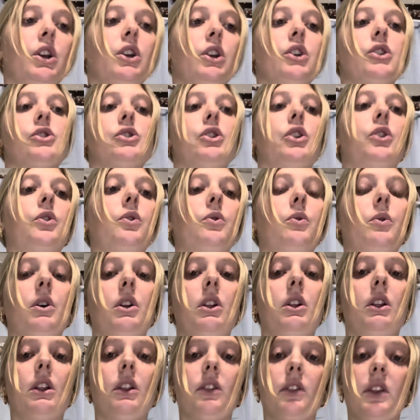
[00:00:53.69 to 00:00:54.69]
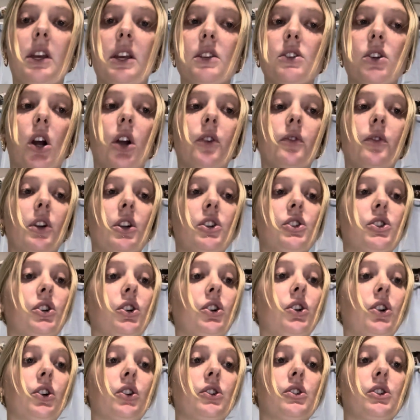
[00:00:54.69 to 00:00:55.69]
So these are
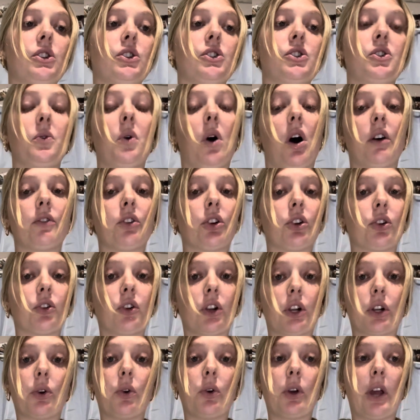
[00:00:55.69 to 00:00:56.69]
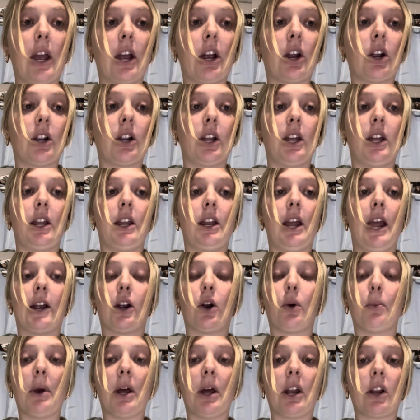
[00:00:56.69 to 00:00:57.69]
registered nurses who offer critical care in
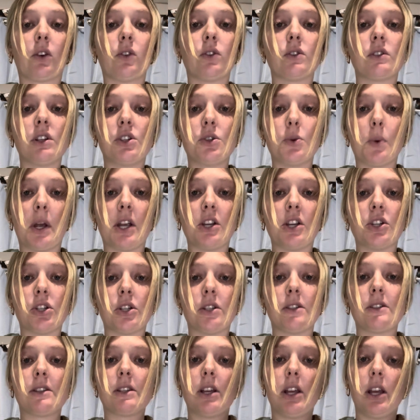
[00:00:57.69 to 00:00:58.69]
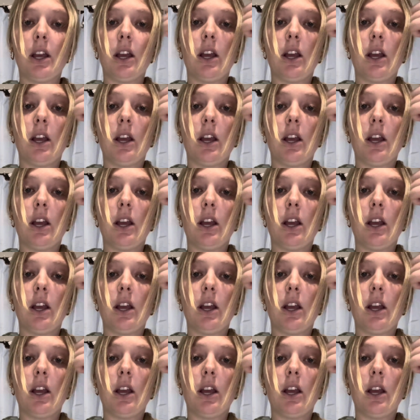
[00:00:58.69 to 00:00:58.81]
aeromedical situations.